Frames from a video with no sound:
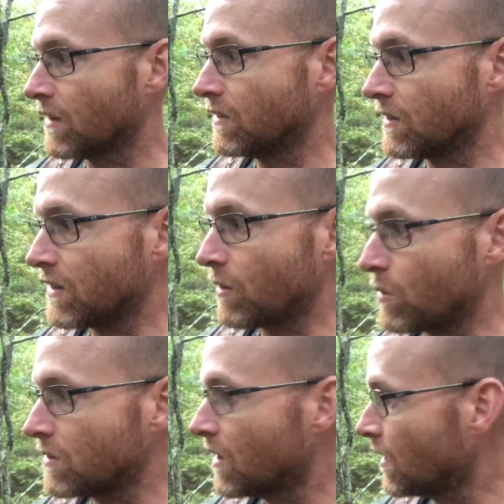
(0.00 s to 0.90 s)
that they
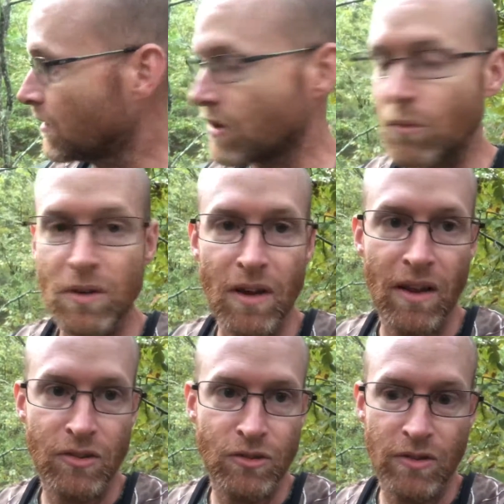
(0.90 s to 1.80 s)
would go into
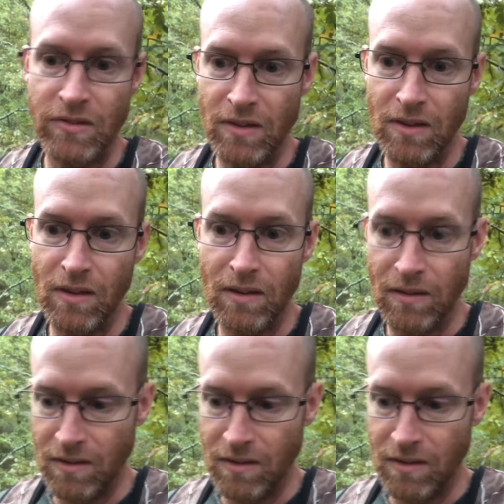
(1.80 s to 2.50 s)
estrus again.